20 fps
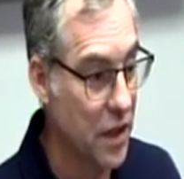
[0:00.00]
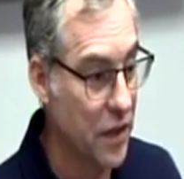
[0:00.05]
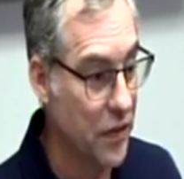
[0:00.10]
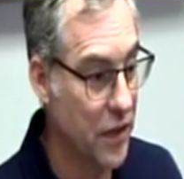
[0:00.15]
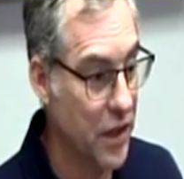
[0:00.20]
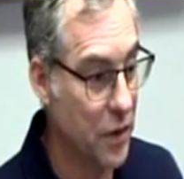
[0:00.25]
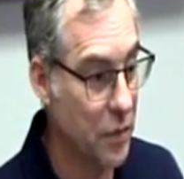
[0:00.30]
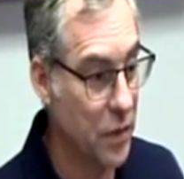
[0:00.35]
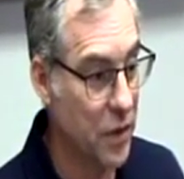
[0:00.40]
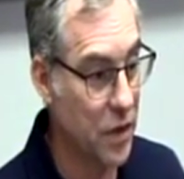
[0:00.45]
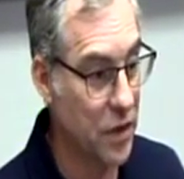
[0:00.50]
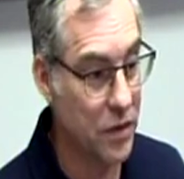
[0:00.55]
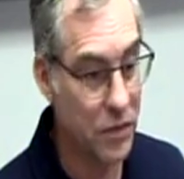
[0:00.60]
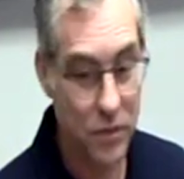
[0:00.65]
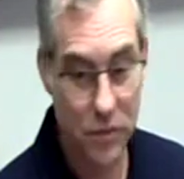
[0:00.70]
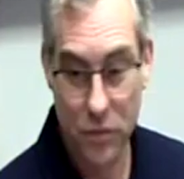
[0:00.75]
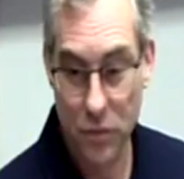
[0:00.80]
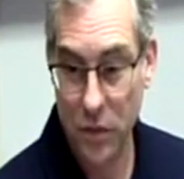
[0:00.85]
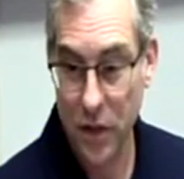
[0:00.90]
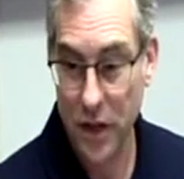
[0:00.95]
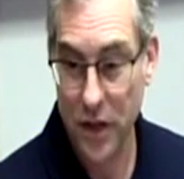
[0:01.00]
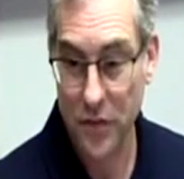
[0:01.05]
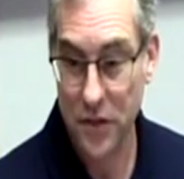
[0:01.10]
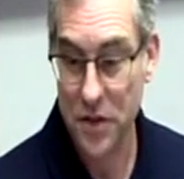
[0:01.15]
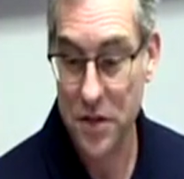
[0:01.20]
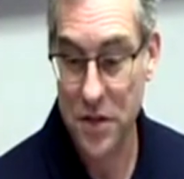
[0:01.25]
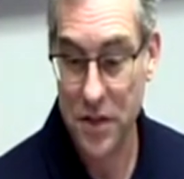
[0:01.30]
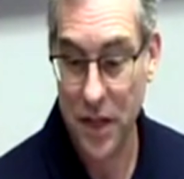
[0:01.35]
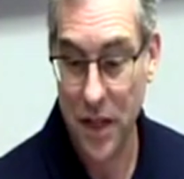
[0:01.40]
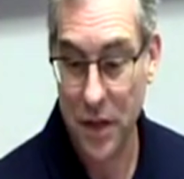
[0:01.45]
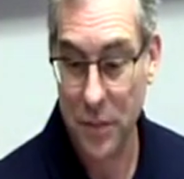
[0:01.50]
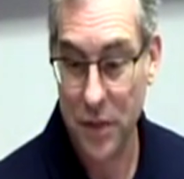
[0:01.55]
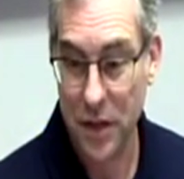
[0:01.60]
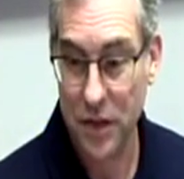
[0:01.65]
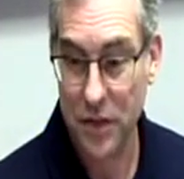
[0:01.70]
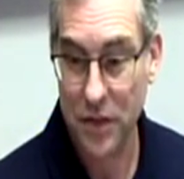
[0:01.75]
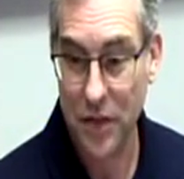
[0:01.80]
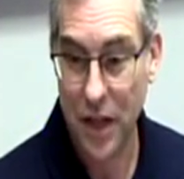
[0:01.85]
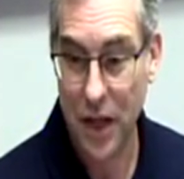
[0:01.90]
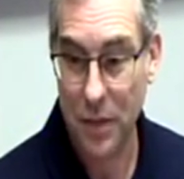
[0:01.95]
that when whatever his name
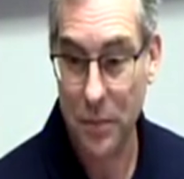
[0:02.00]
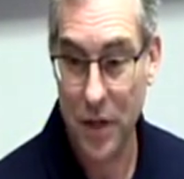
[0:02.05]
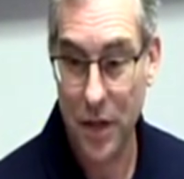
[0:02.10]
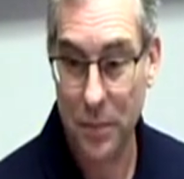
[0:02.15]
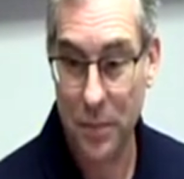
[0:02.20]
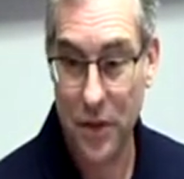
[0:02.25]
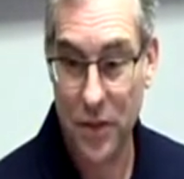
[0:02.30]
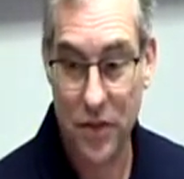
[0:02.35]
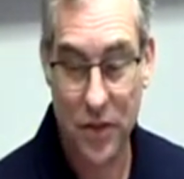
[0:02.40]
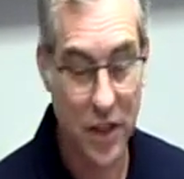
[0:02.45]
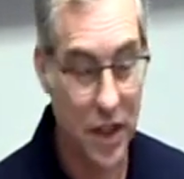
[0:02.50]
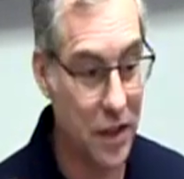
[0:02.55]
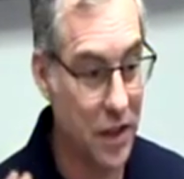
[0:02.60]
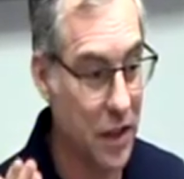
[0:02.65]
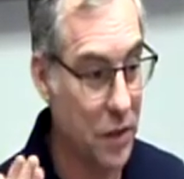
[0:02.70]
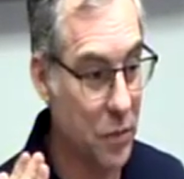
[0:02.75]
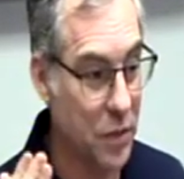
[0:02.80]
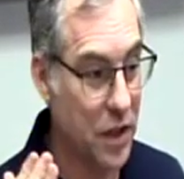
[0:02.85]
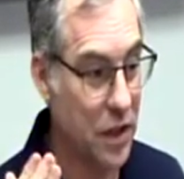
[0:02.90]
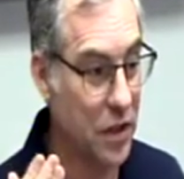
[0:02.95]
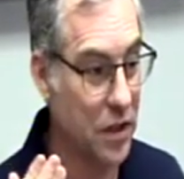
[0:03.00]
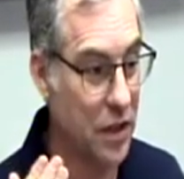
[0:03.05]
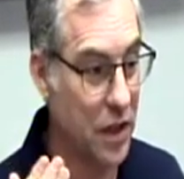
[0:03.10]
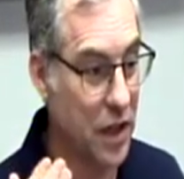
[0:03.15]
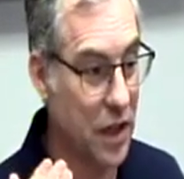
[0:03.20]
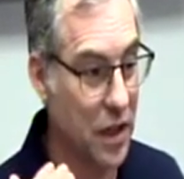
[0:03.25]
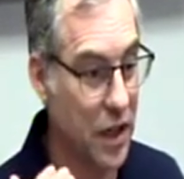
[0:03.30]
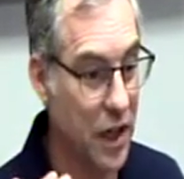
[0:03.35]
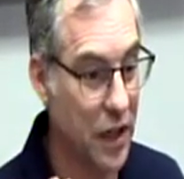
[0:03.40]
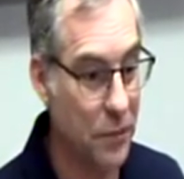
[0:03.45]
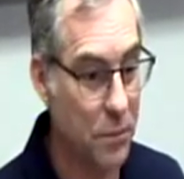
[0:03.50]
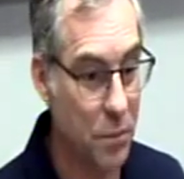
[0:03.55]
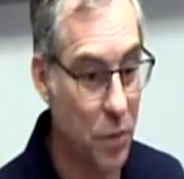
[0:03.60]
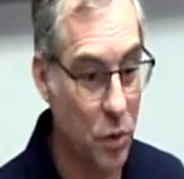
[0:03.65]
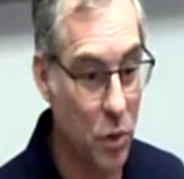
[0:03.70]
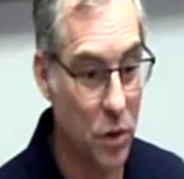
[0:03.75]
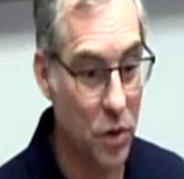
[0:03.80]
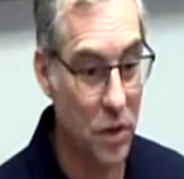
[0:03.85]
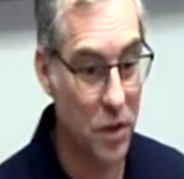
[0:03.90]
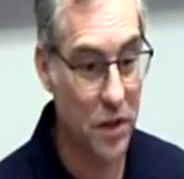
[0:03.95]
is came up and said that we they could have
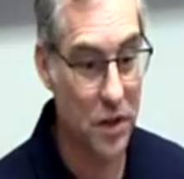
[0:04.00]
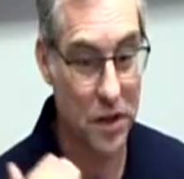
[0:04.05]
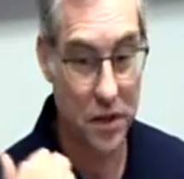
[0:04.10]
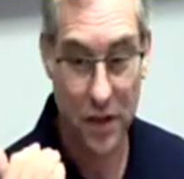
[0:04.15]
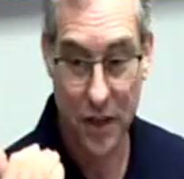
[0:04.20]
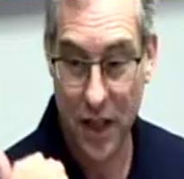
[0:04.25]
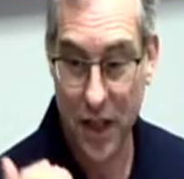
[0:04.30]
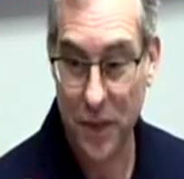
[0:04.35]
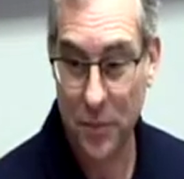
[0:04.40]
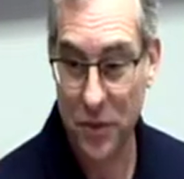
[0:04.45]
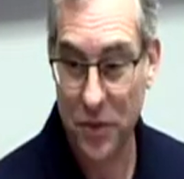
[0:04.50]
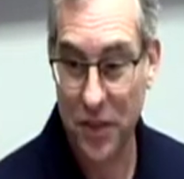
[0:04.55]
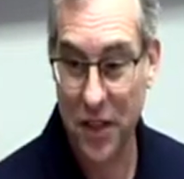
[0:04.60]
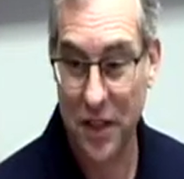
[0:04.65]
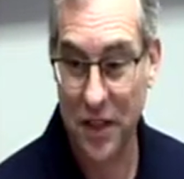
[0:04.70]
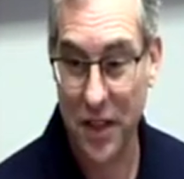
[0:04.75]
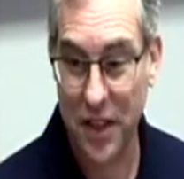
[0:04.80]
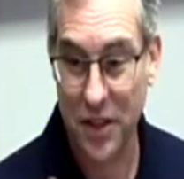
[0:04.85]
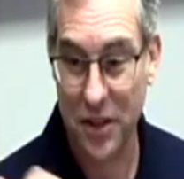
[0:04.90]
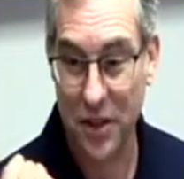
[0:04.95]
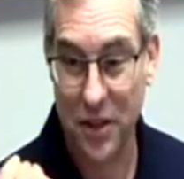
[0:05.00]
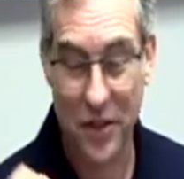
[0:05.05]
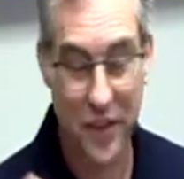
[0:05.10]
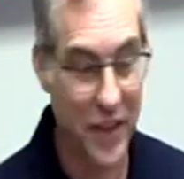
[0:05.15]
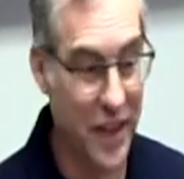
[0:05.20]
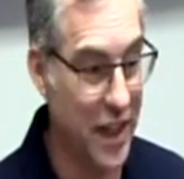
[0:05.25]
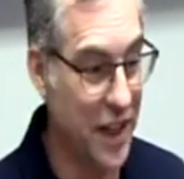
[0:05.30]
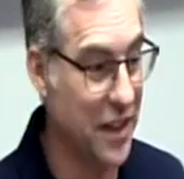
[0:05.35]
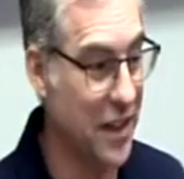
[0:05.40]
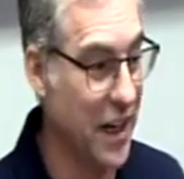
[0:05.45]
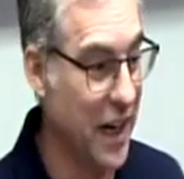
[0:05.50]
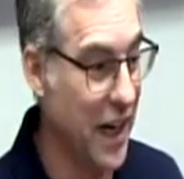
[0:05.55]
pork and keep Sunday and all that,